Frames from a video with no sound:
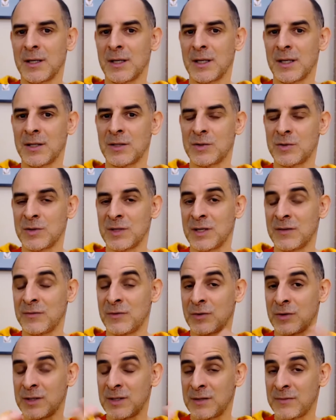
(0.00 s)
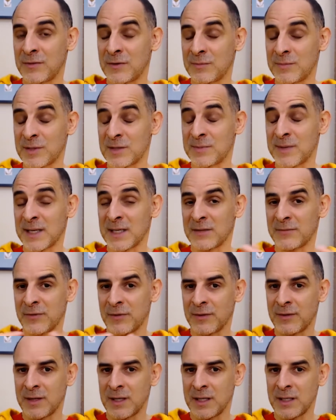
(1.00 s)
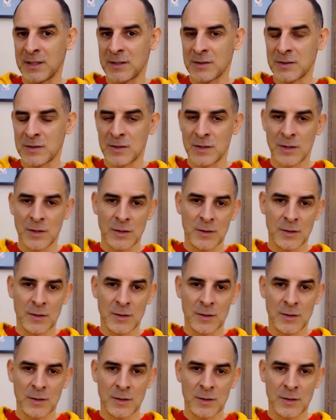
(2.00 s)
is to give you a different perspective on things